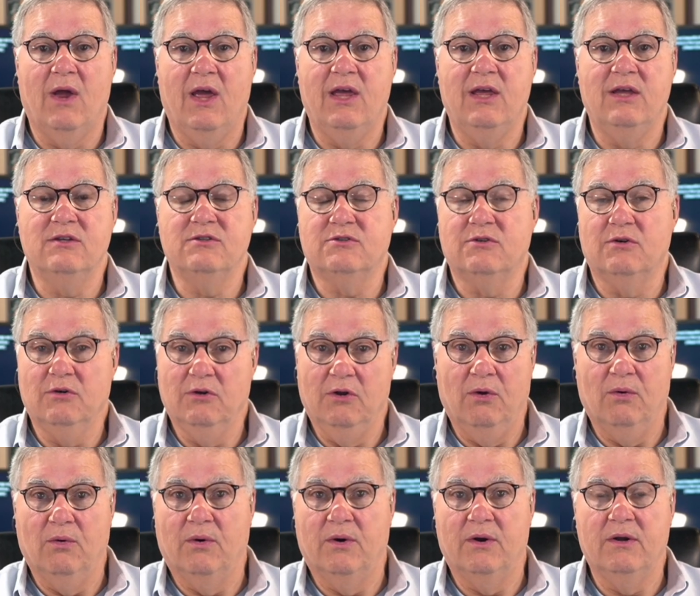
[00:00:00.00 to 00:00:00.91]
raised or
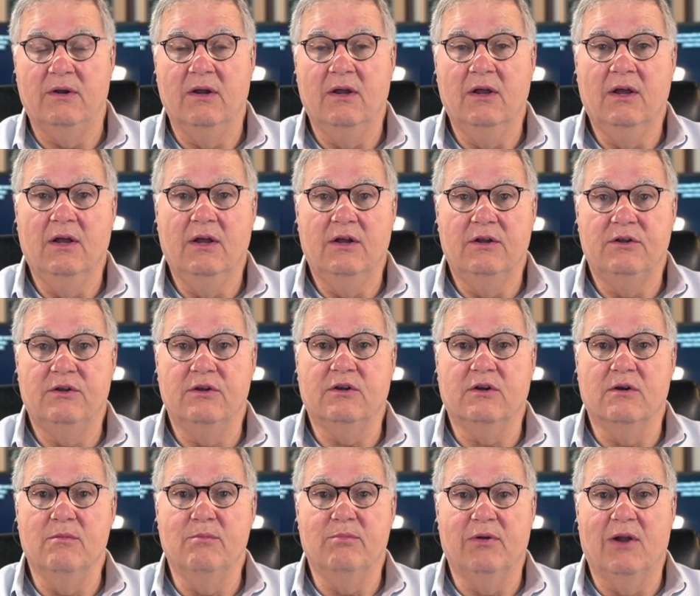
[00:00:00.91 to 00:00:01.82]
lowered
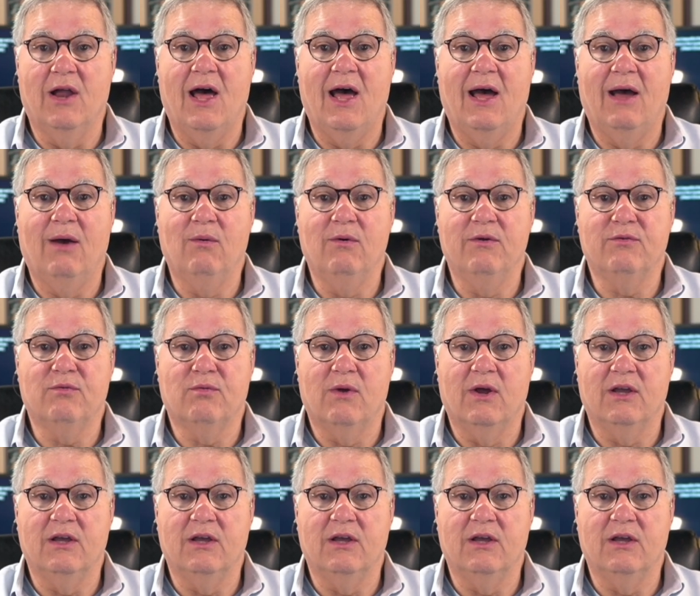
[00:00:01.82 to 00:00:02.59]
to comply with